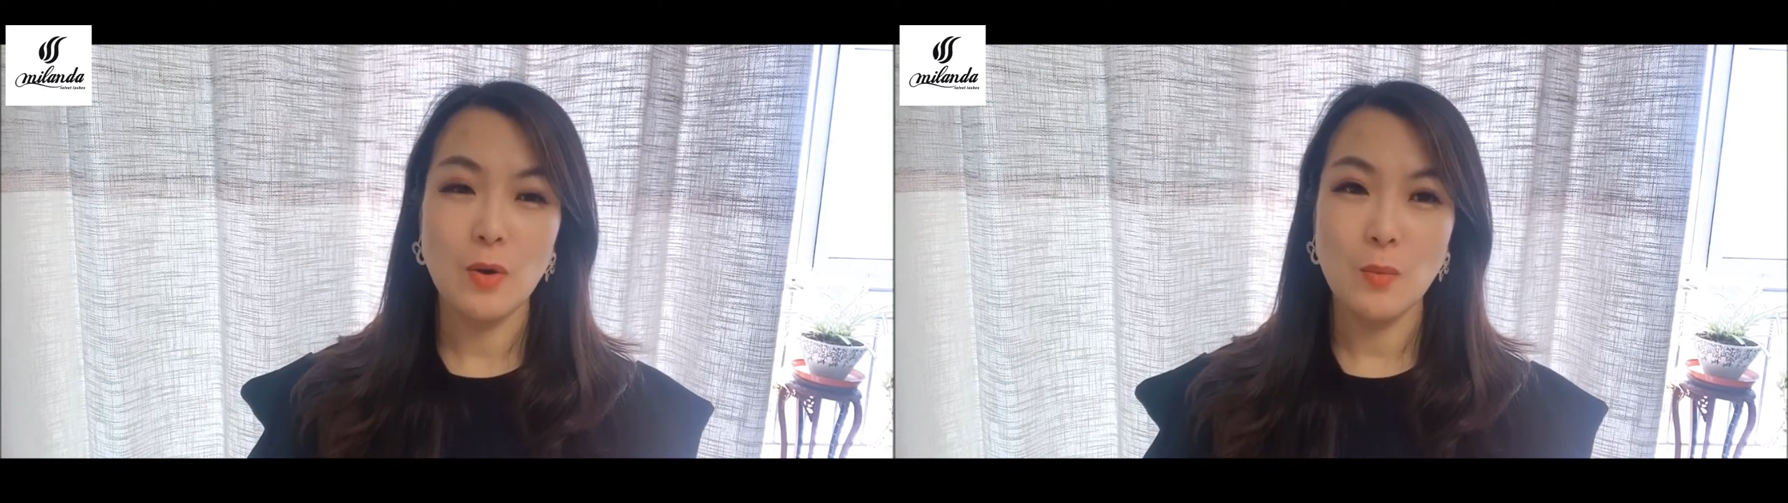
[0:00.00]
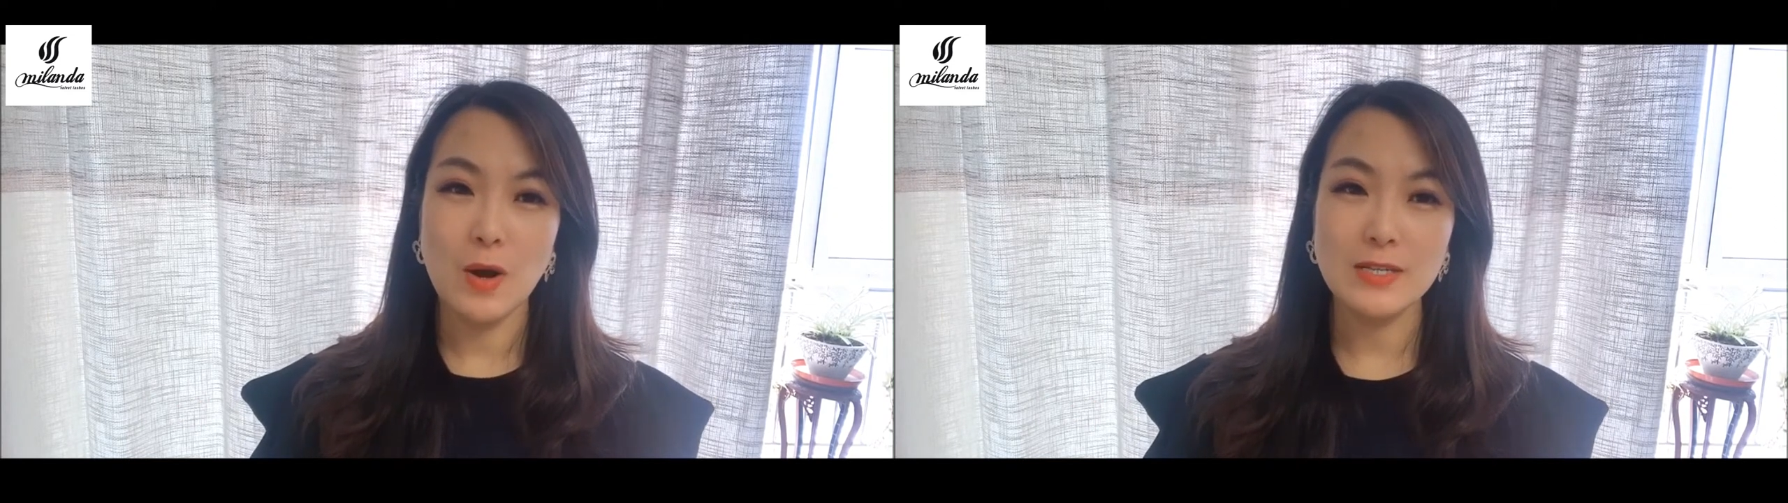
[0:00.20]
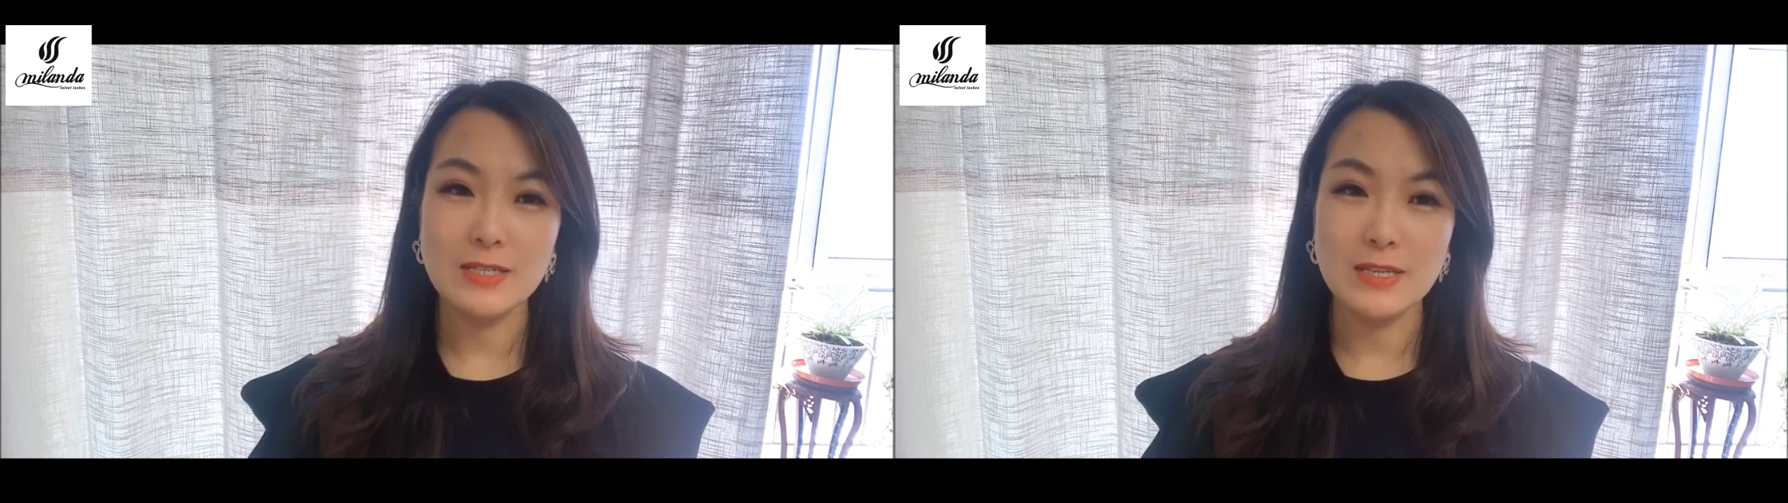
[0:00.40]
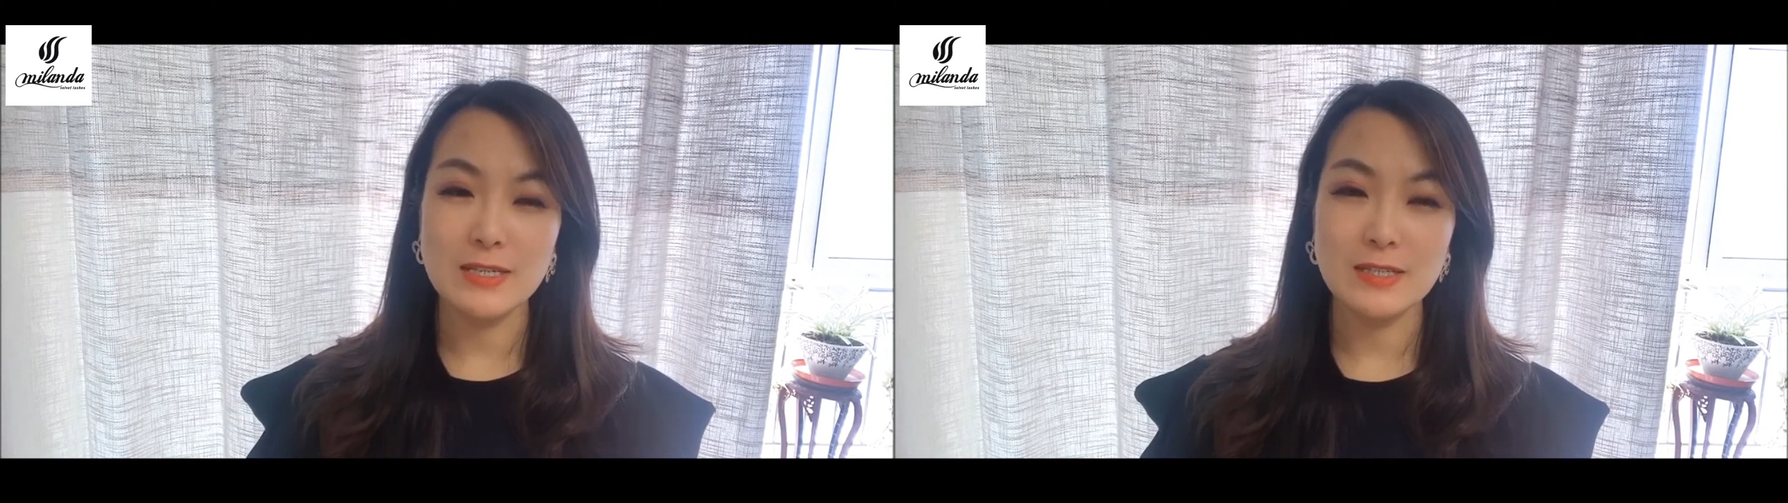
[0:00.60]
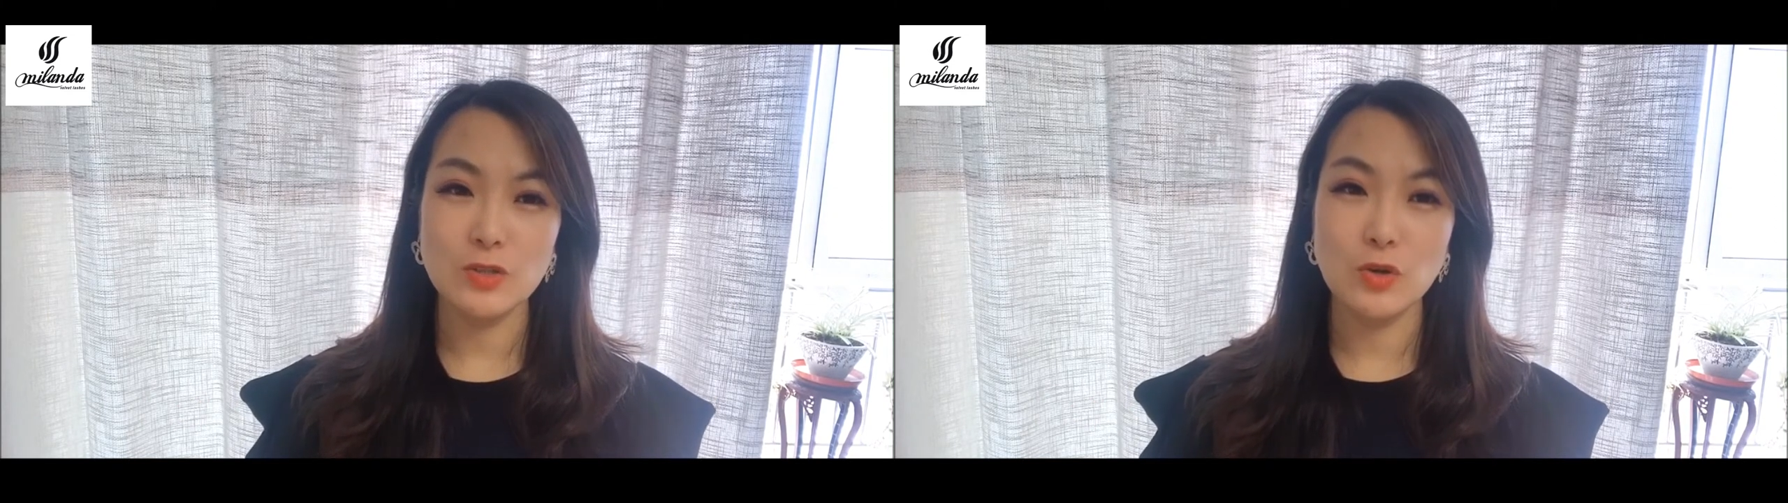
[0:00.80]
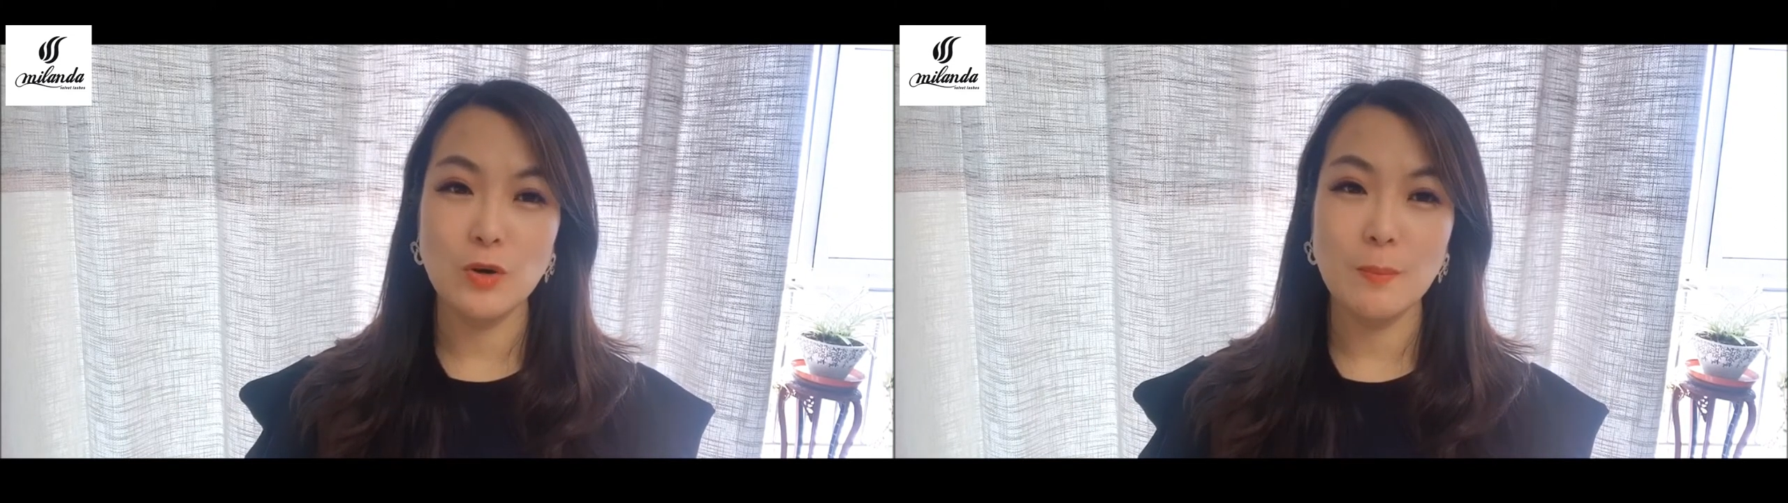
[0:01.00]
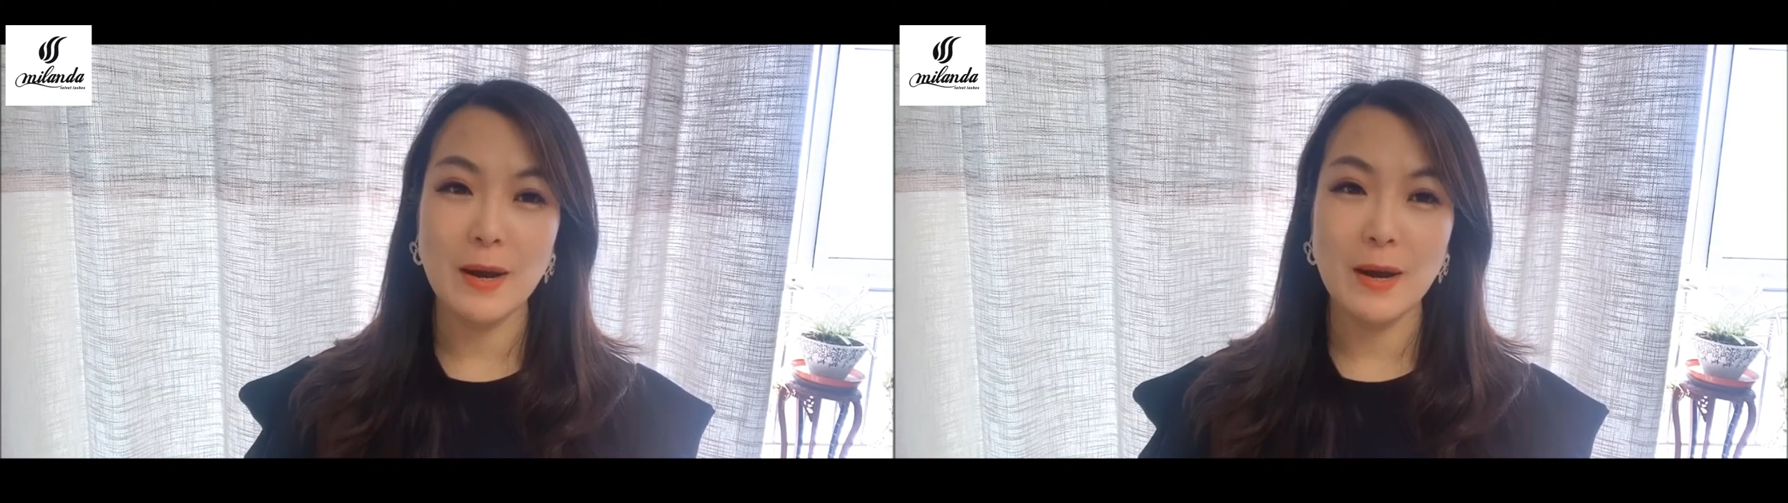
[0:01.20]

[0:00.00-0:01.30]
what is your